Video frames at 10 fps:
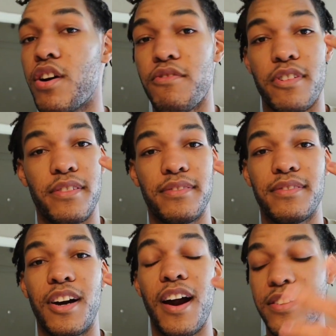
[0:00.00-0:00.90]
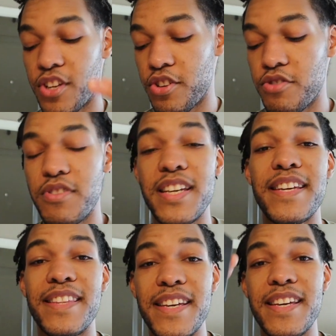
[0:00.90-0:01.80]
over. All right, so you
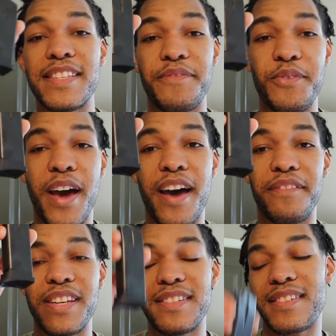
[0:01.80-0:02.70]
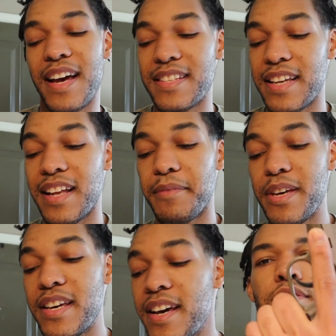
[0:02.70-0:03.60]
need these if you have decent sized hands like
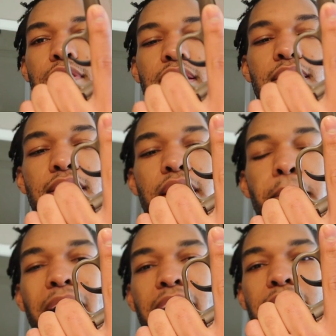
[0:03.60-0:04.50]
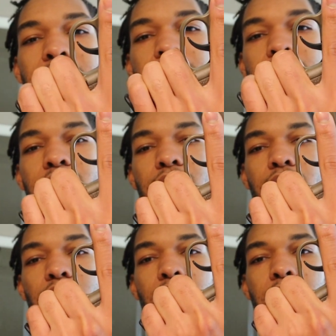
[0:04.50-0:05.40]
me. This is it in my hand.
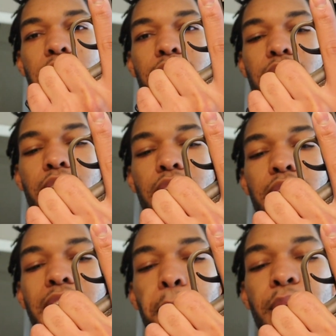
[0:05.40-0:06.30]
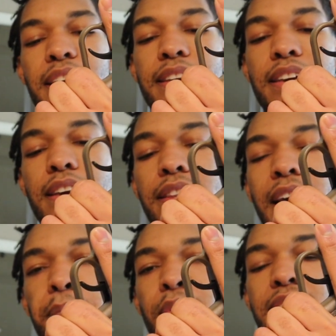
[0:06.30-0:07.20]
All right, that
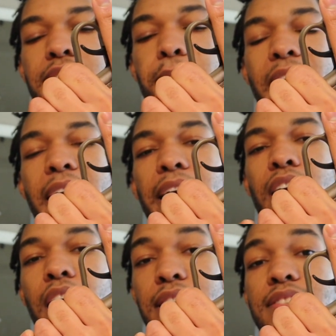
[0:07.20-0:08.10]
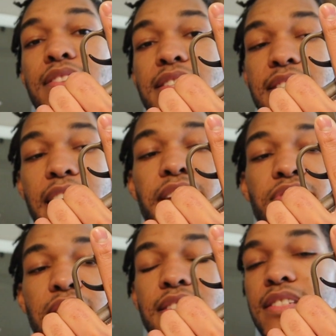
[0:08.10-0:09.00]
pinky mag honestly saves
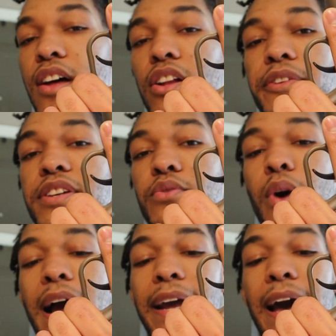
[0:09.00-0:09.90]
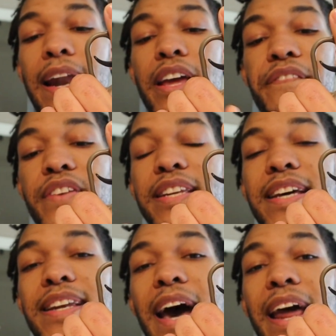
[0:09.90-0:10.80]
this. It's the only reason why I got it. If it
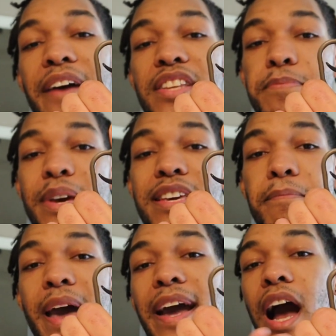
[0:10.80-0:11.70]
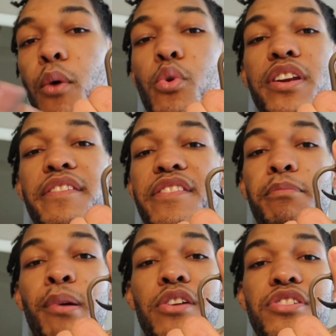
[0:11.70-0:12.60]
did not have this pinky mag, I wouldn't have even
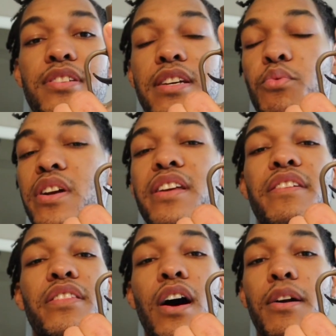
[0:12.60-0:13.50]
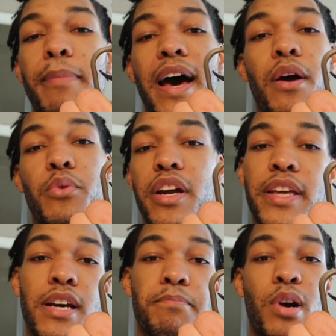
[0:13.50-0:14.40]
purchased it, wouldn't even thought about it. I would have
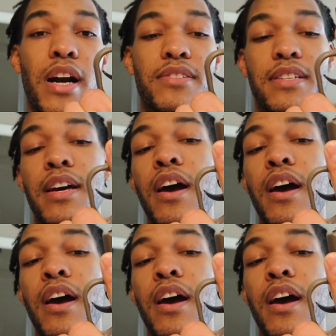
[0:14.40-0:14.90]
kept browsing.